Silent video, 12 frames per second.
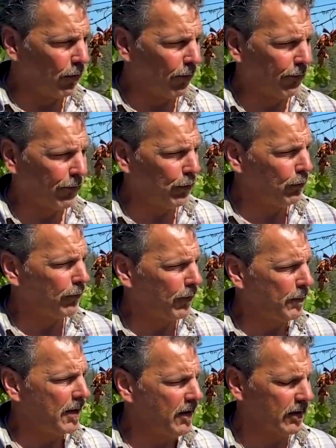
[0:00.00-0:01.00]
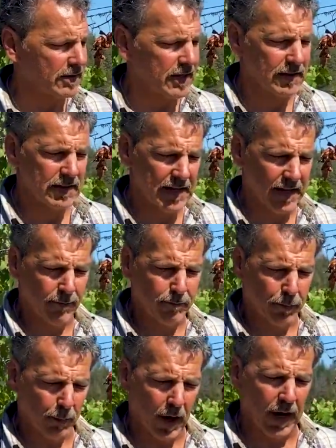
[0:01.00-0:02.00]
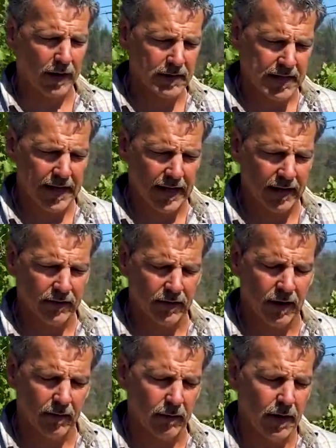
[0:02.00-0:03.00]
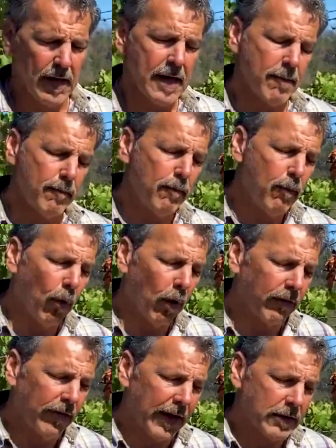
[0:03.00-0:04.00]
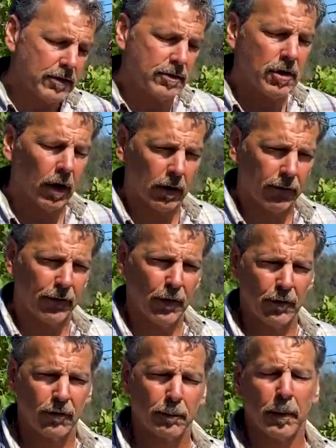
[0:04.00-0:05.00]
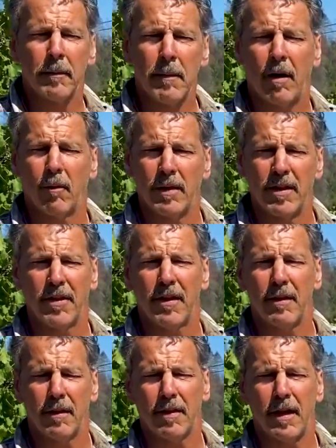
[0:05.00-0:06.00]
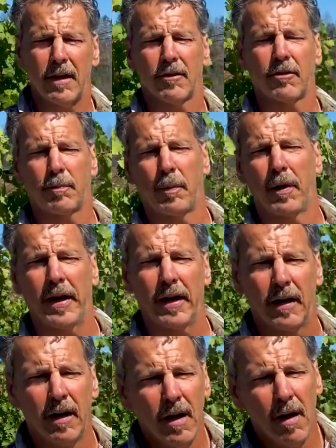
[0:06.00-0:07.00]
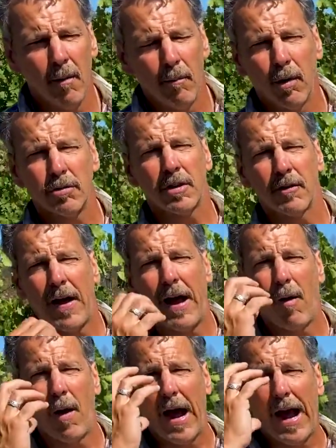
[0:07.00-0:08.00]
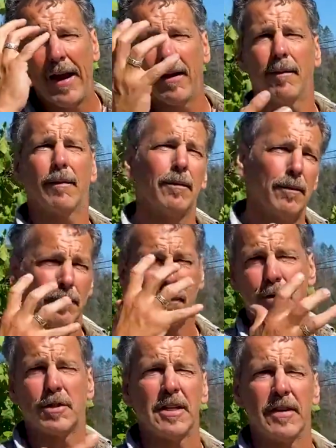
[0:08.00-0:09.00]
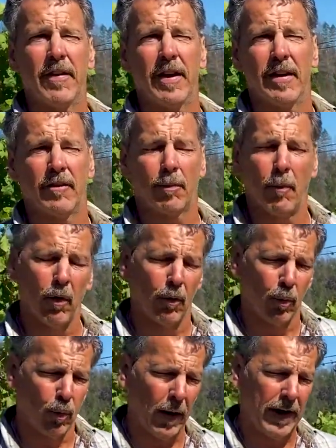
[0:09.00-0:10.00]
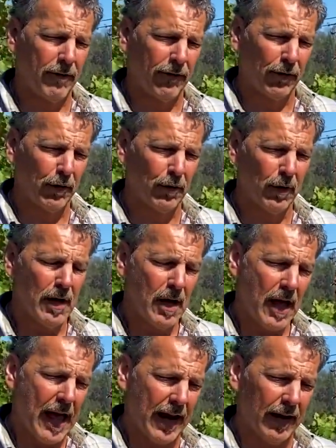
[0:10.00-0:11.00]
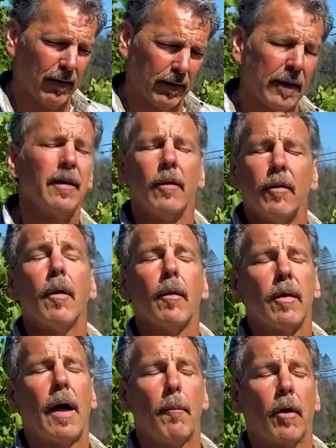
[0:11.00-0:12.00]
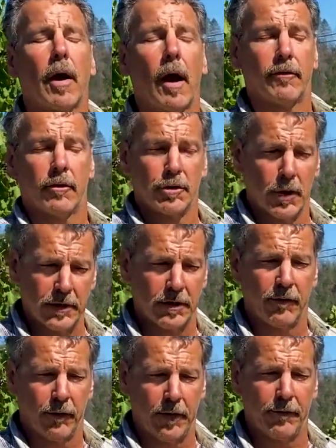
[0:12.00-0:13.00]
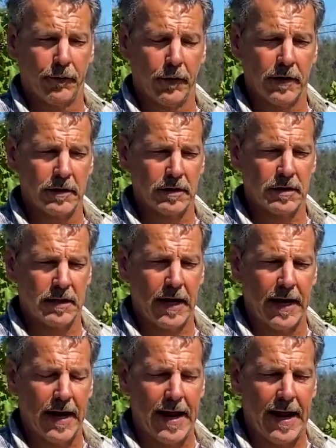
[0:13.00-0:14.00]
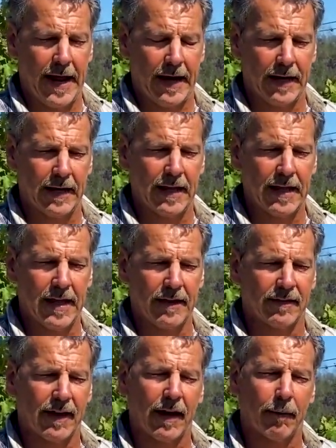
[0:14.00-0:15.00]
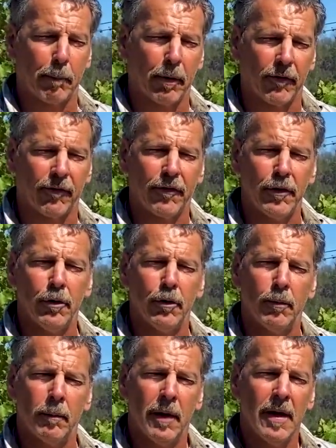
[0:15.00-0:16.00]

the fruit from here tends to have broad broad tannins and more of that dark fruit. Spring Mountain. when you think, think of spring, most of how I perceive it, it's more red fruit and a lot more concentration of red fruit, I should say, and it's got a perfume